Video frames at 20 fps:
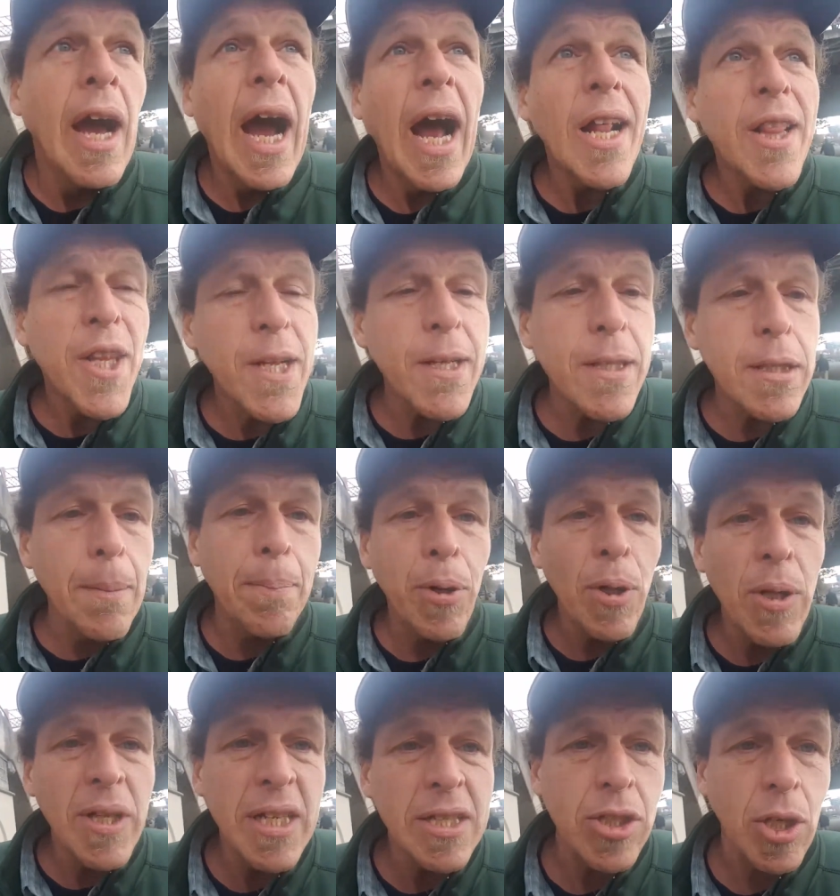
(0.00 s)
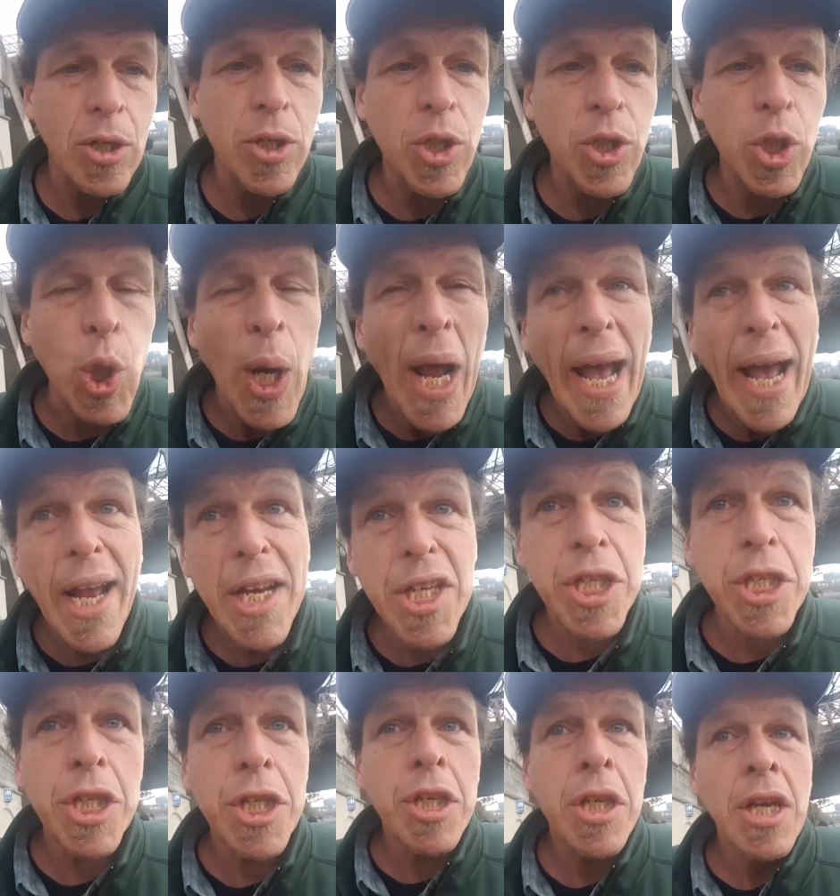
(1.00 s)
I think the police are
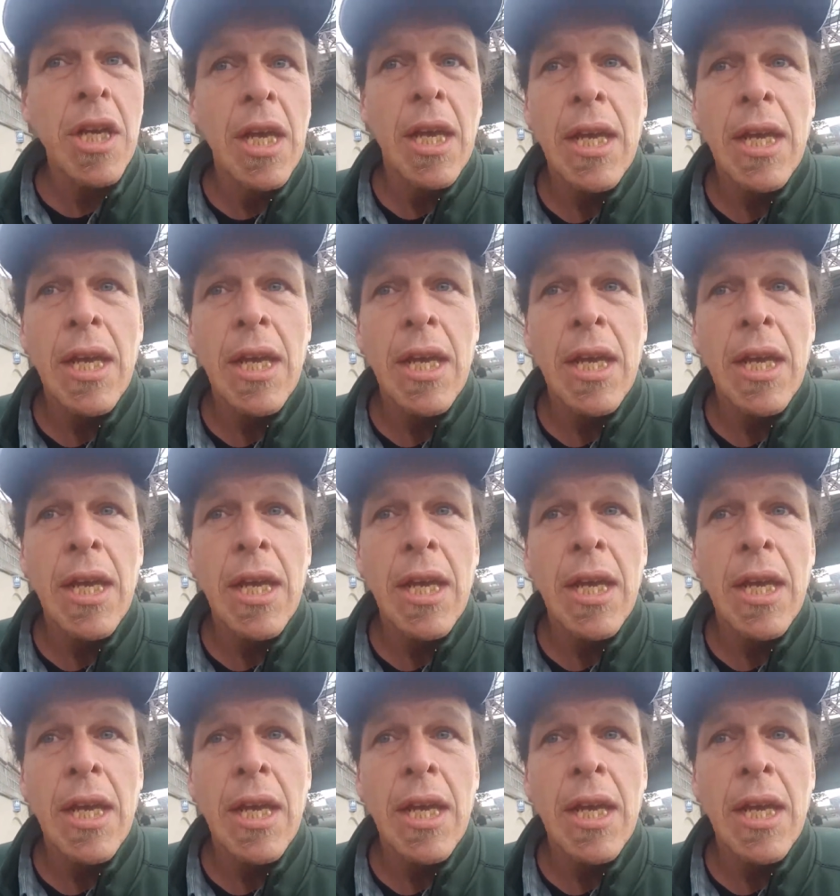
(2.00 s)
trash.